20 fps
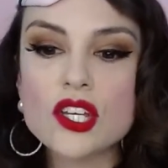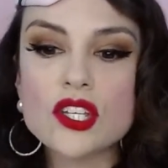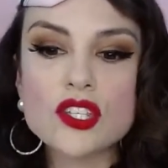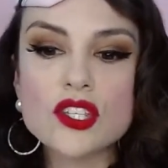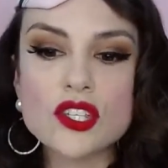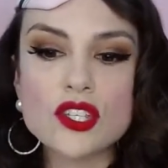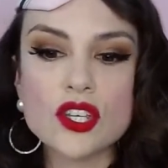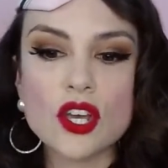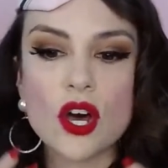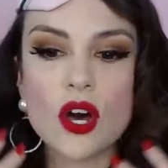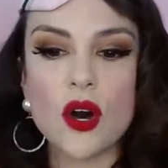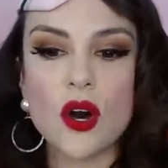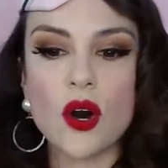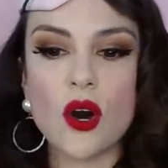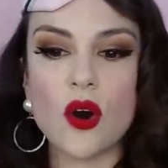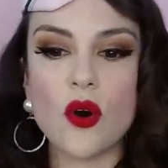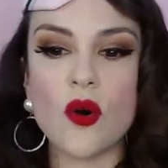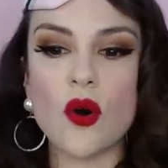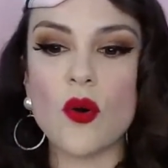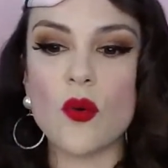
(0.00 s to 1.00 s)

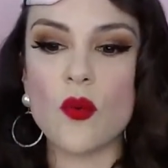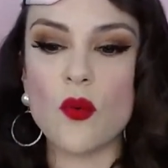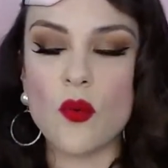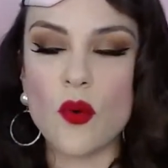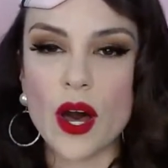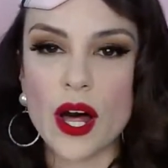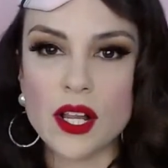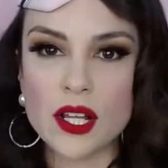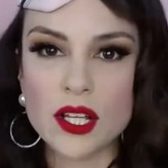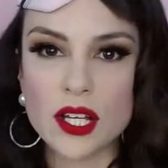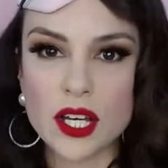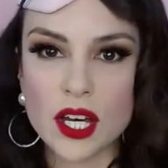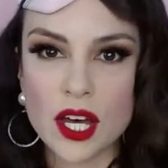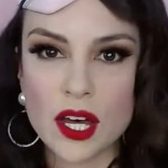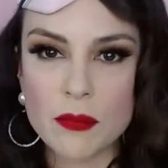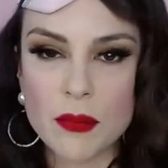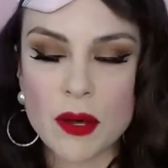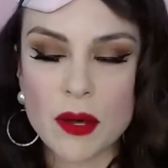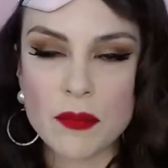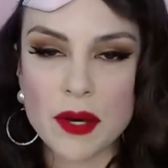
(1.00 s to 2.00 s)
So
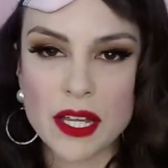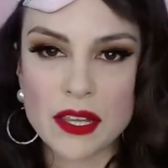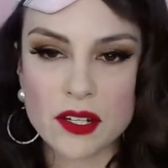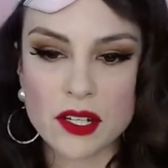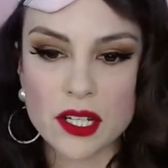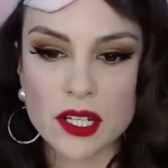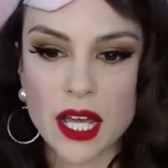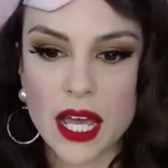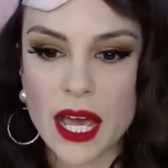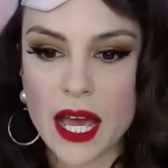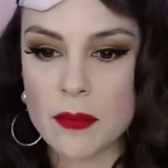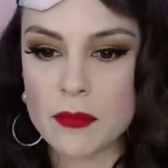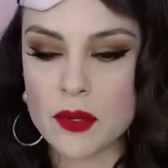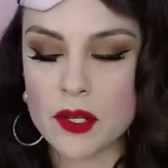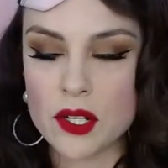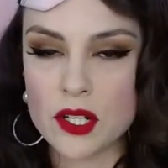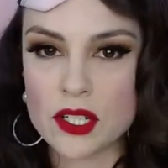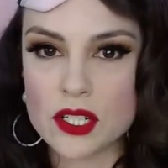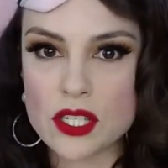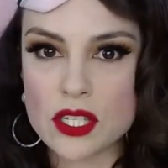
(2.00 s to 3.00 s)
welcome, my little
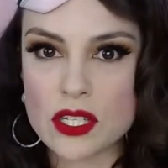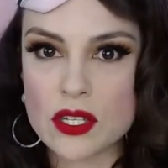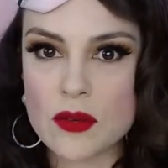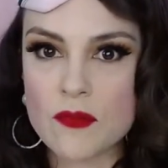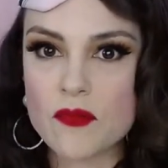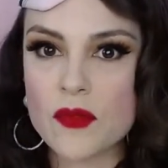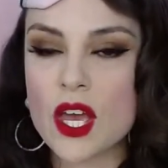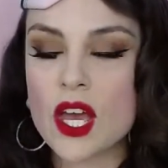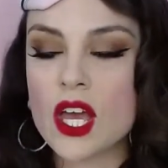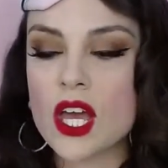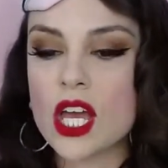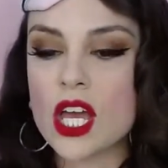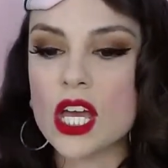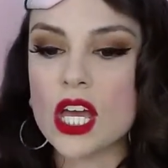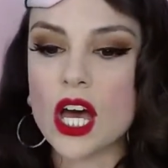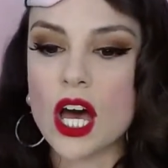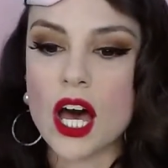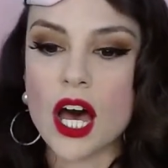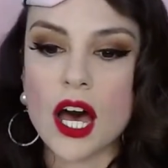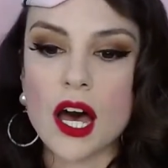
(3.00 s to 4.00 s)
campers.
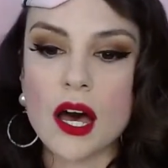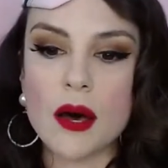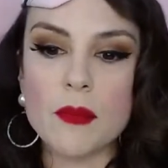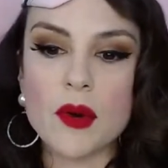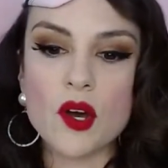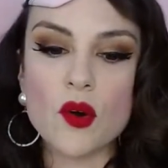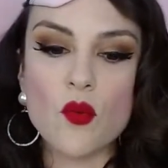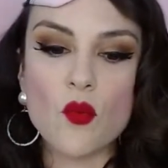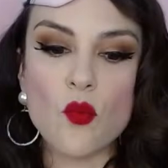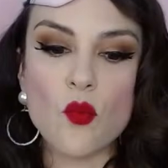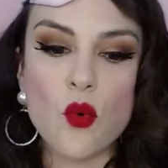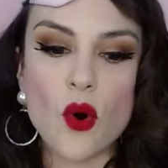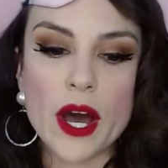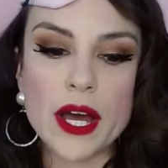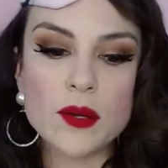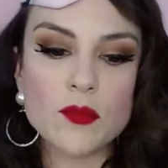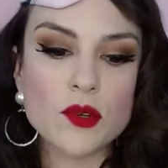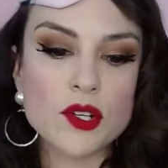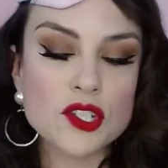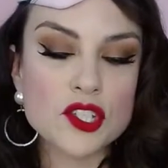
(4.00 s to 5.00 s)

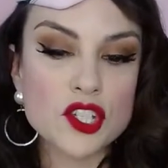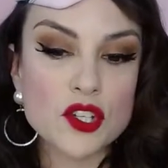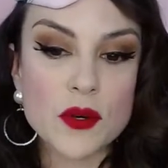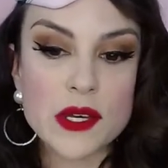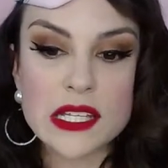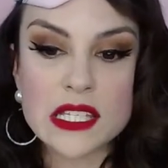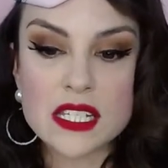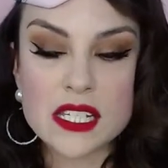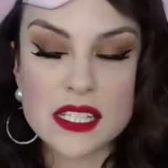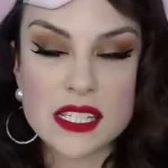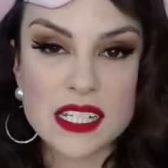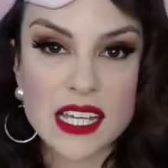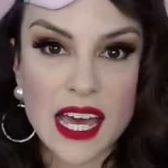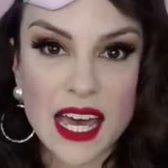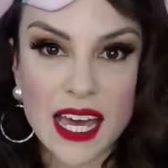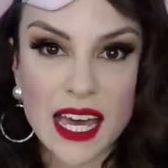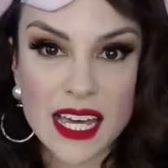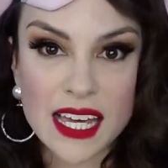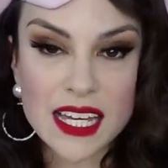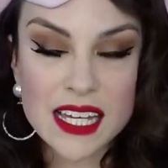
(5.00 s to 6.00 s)
What we're doing
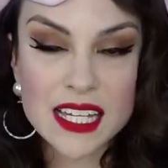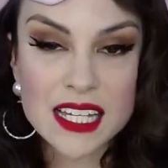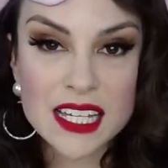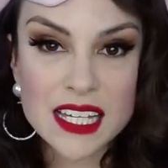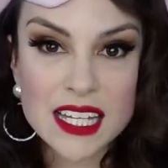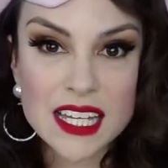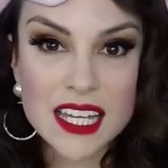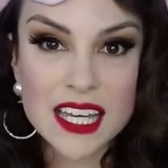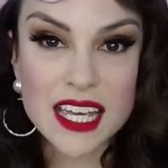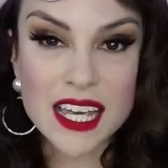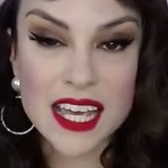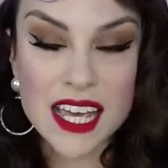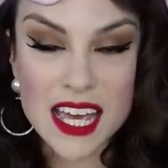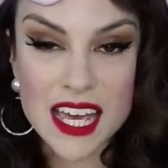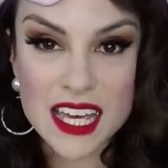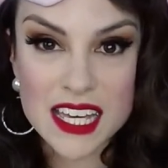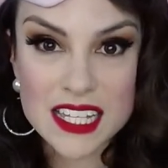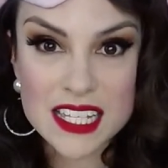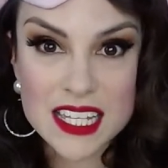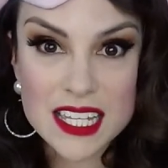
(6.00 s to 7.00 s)
today
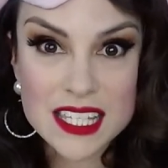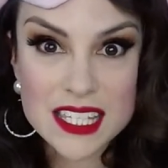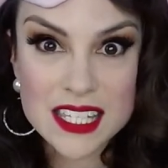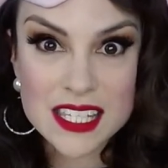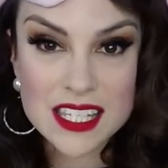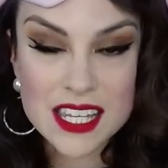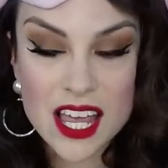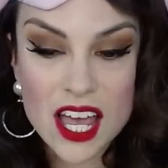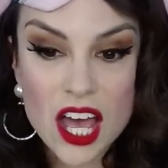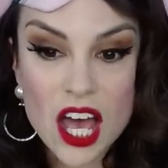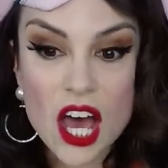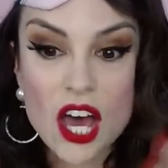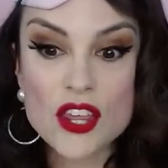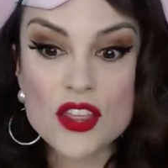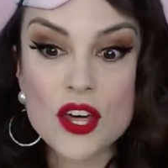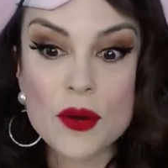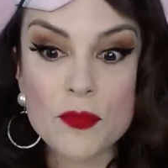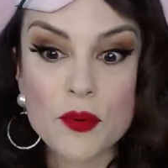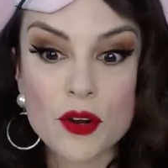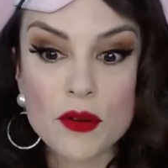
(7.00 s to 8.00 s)
is
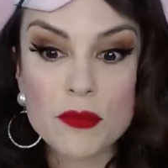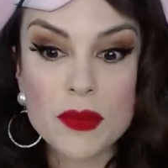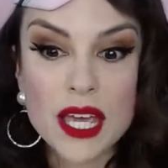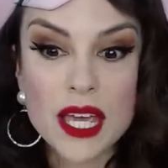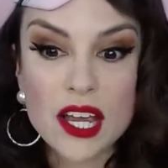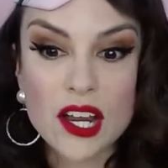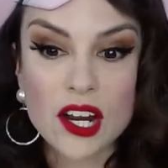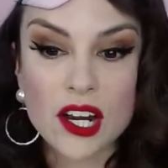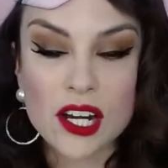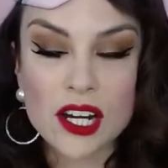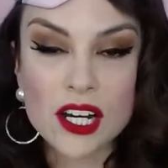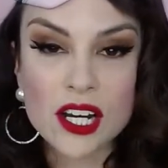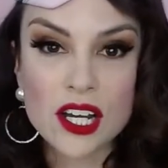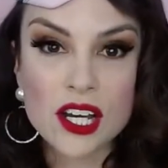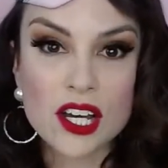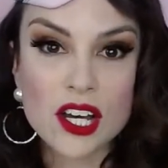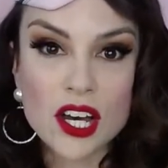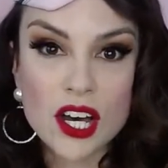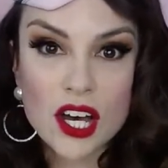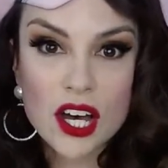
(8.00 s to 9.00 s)
the premiere
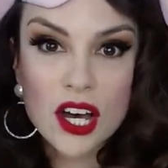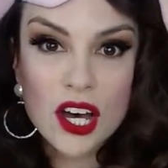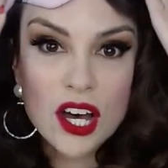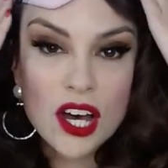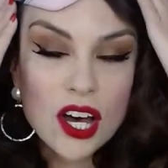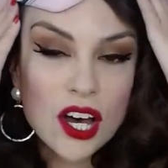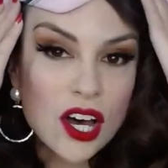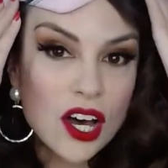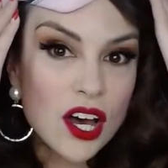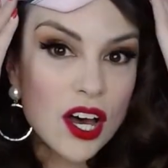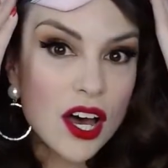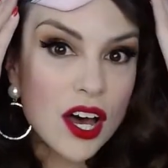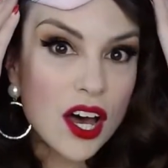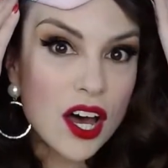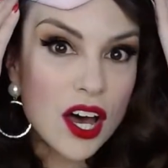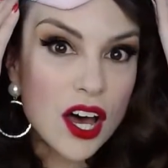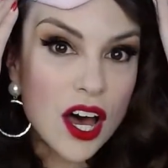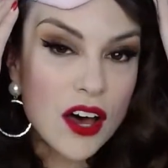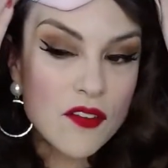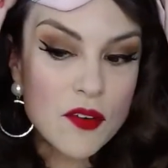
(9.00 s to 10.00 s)

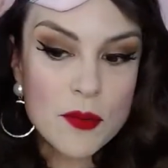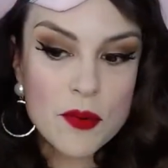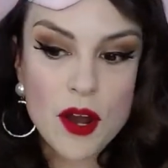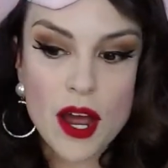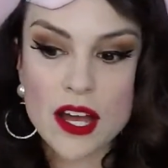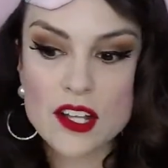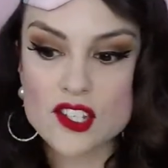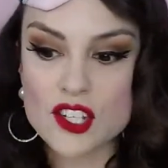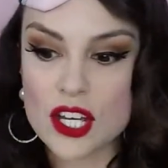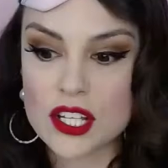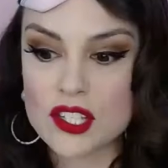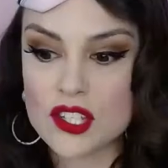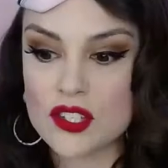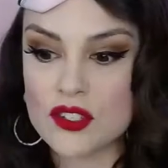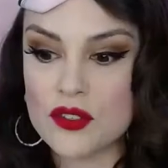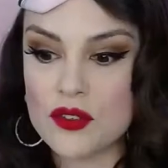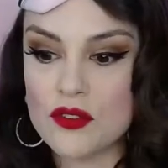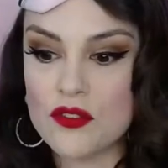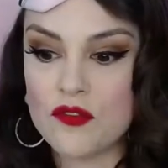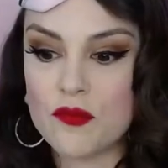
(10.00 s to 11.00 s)
of a project
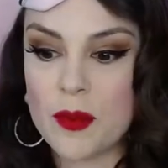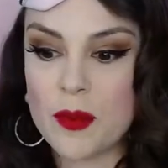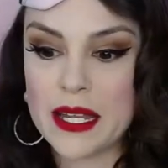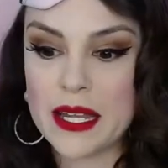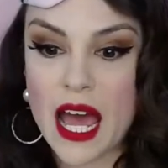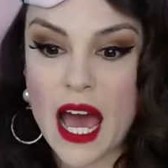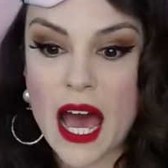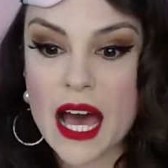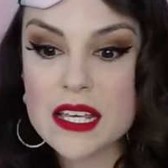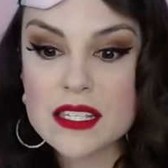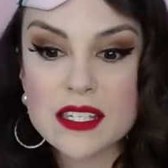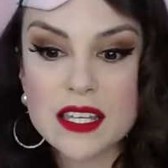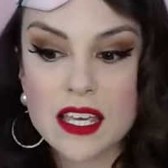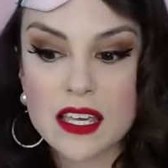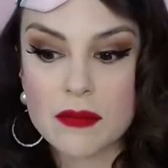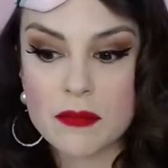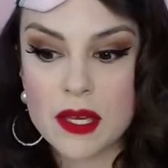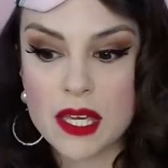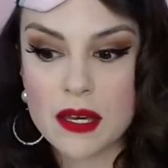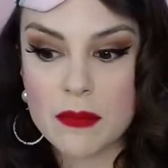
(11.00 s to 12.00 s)
you've been
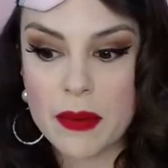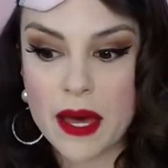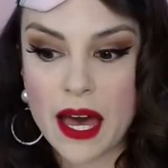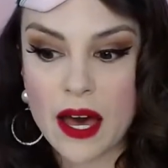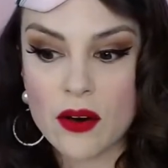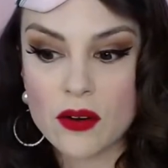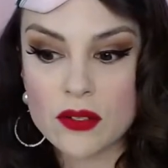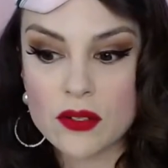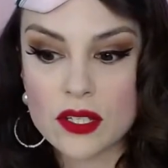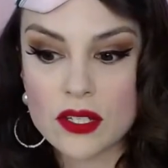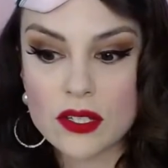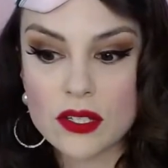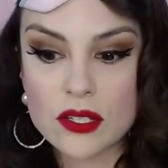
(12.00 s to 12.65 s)
asking me about